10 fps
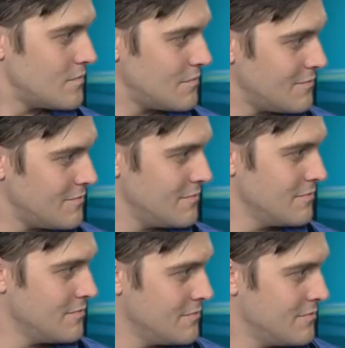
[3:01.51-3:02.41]

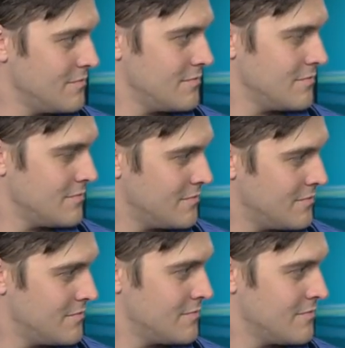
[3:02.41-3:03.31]

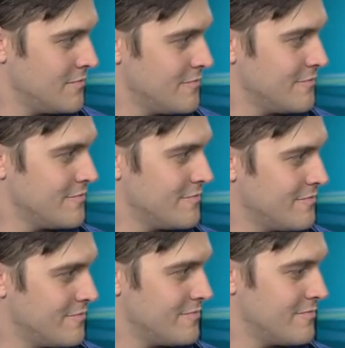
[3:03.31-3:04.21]

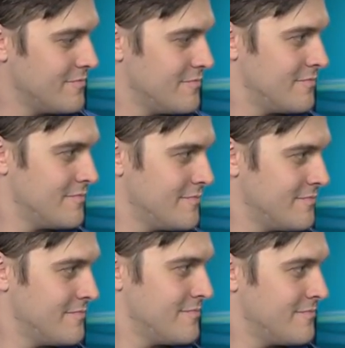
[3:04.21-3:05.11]

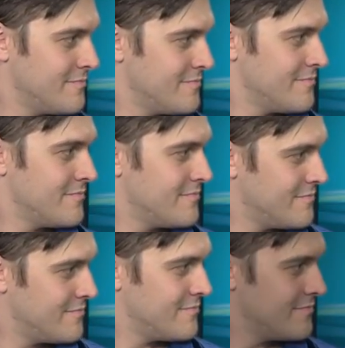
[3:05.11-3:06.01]

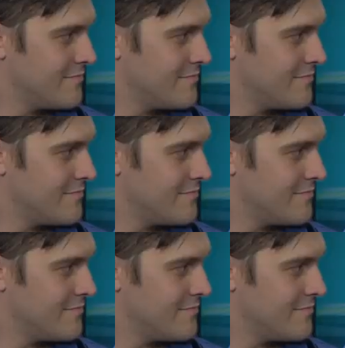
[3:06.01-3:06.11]
No words are spoken by the person on screen.